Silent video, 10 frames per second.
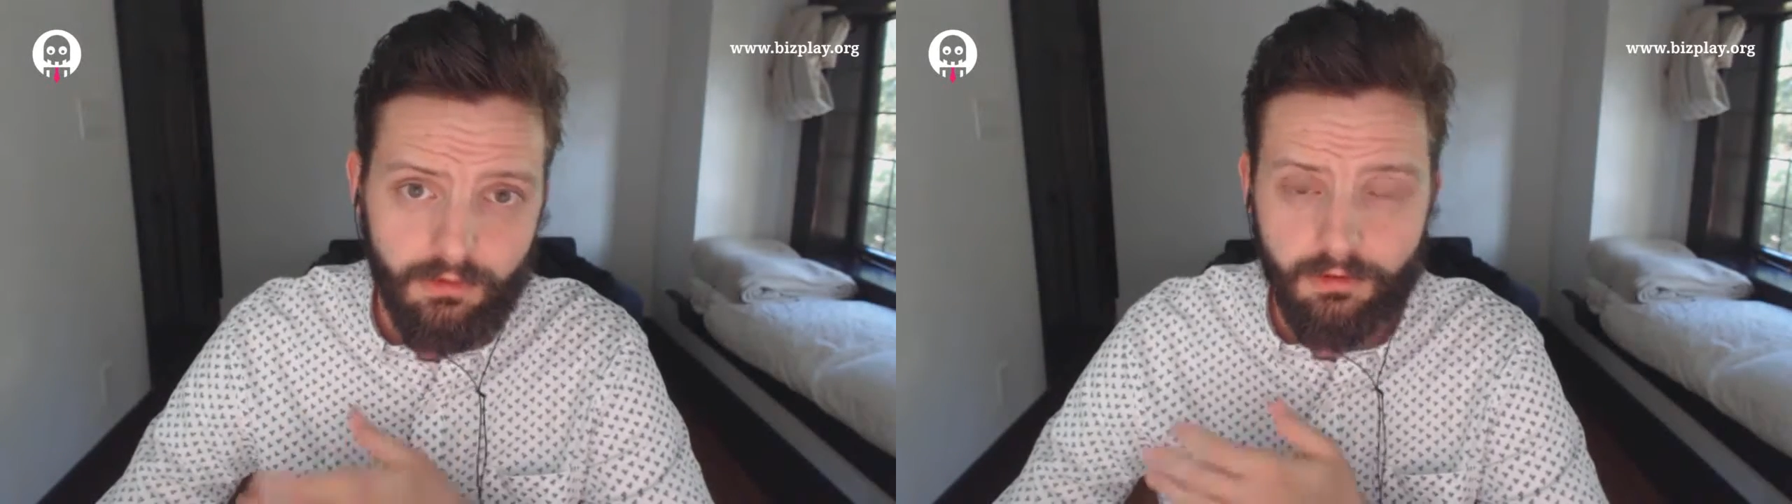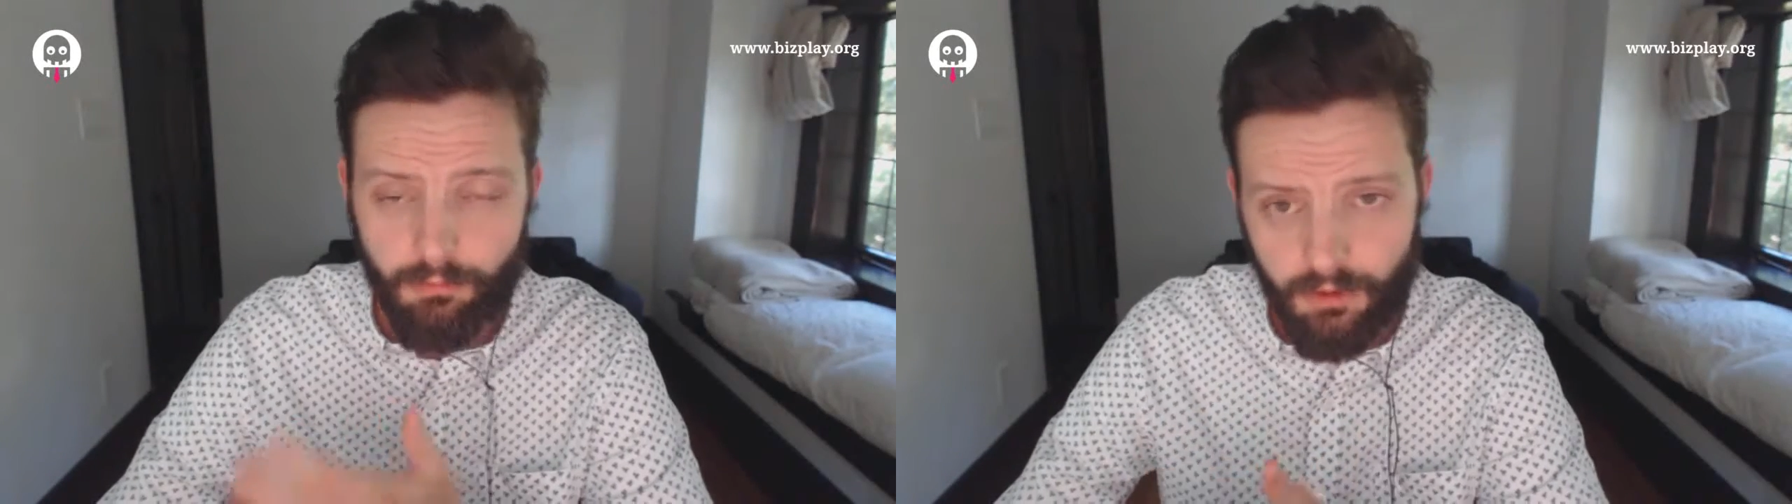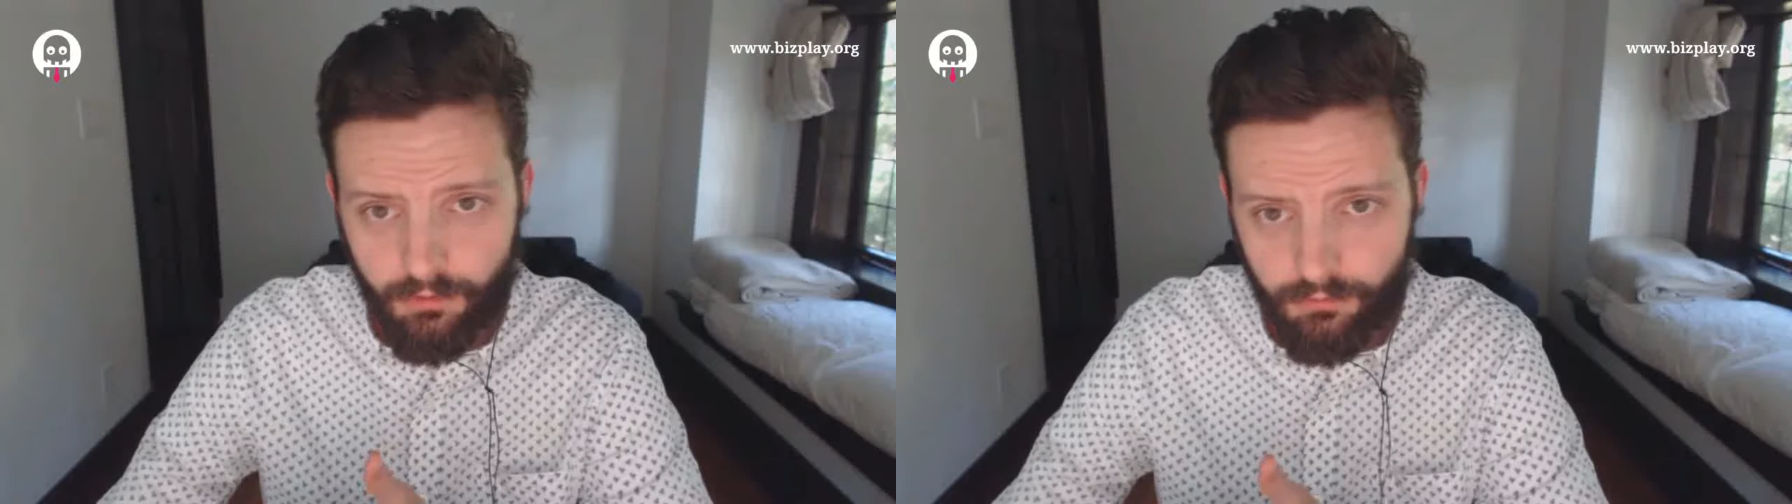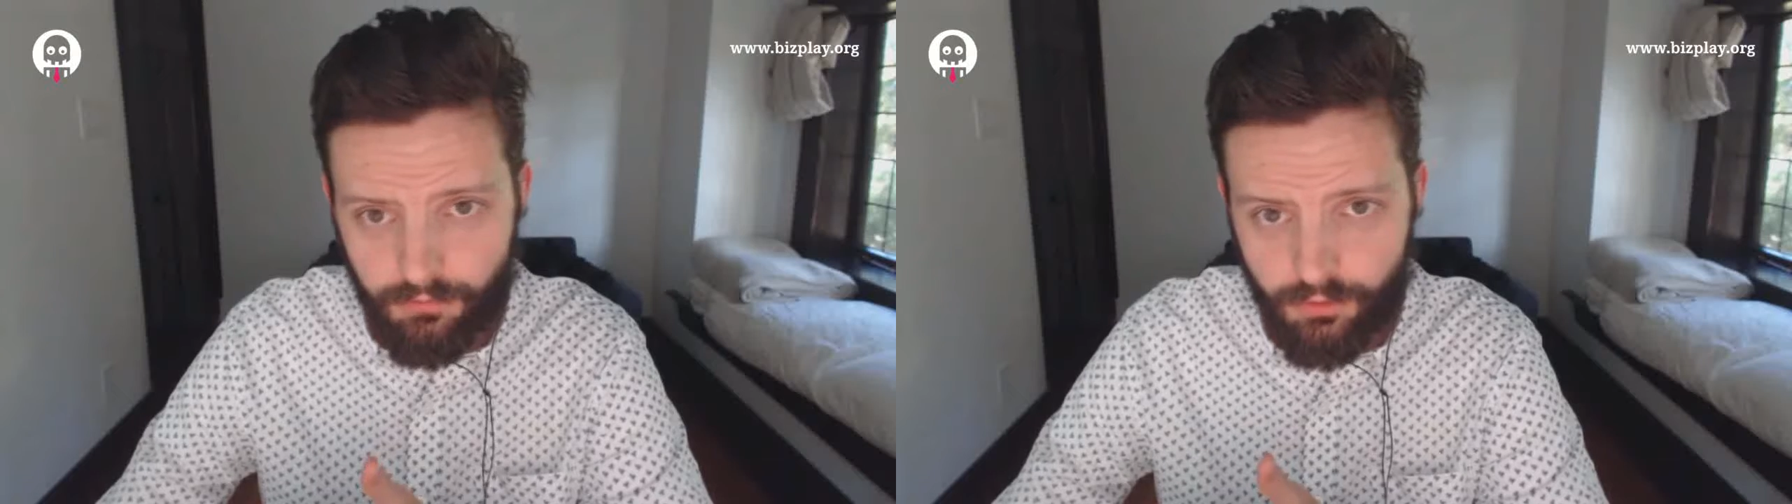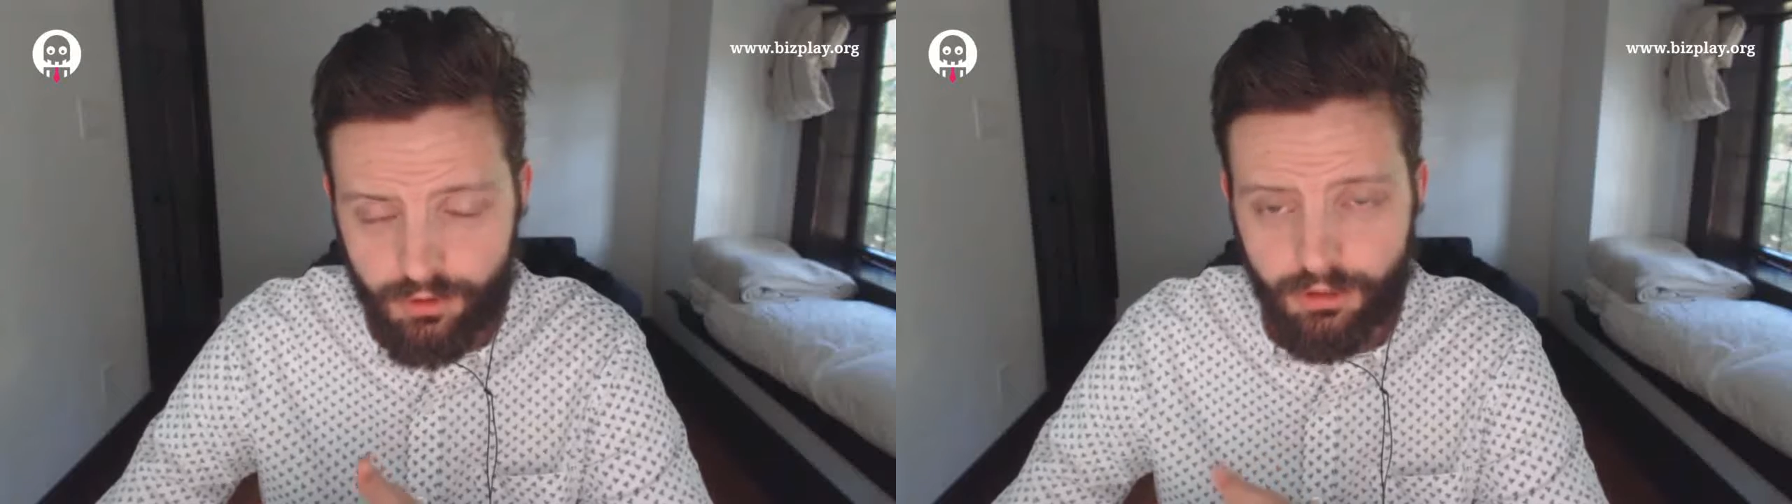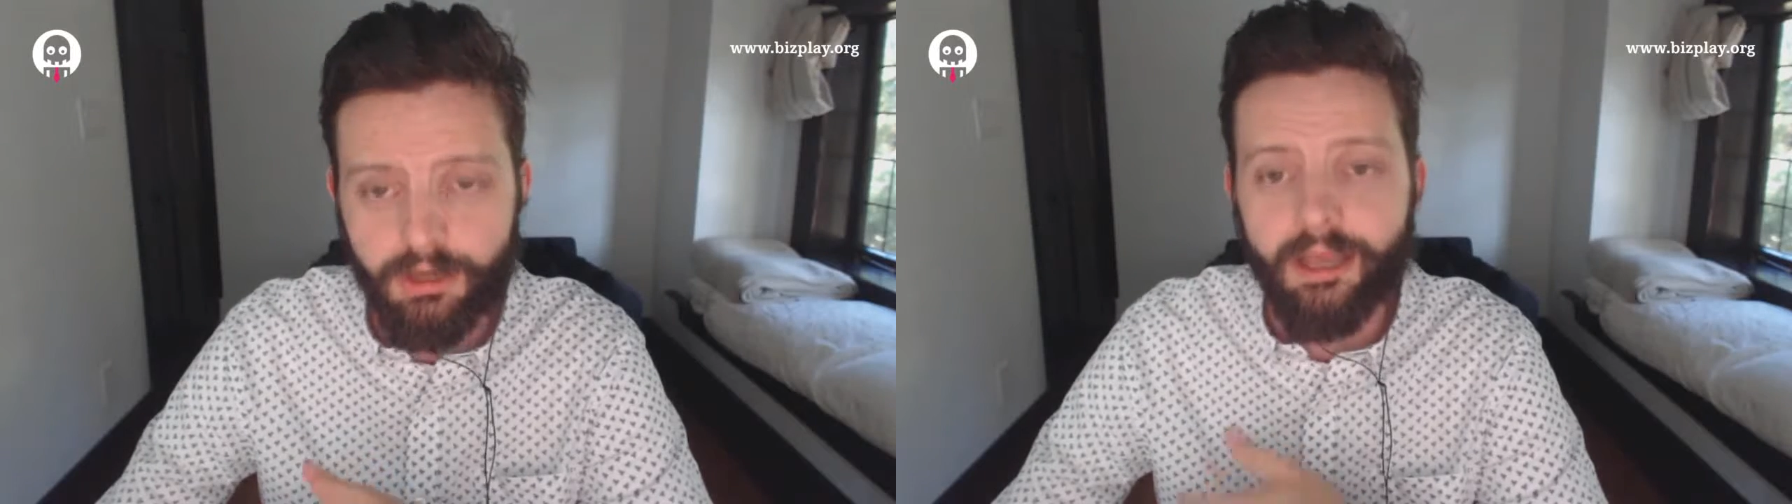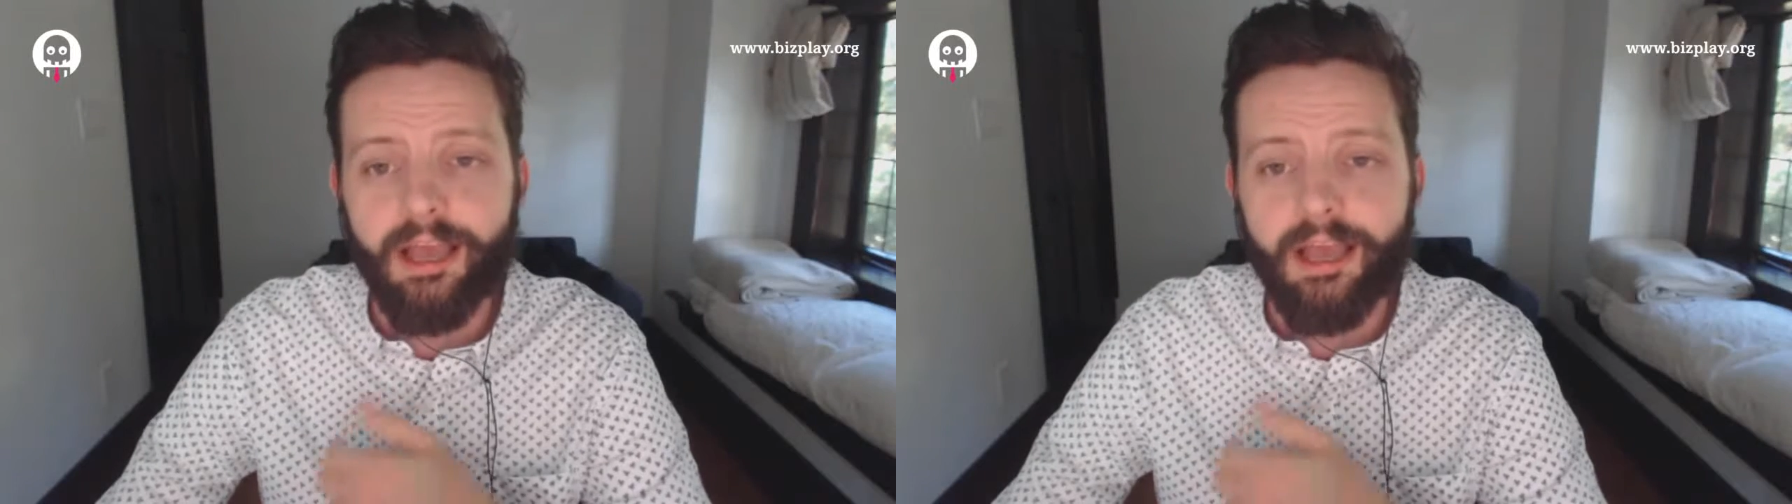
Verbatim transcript: tomorrow's future,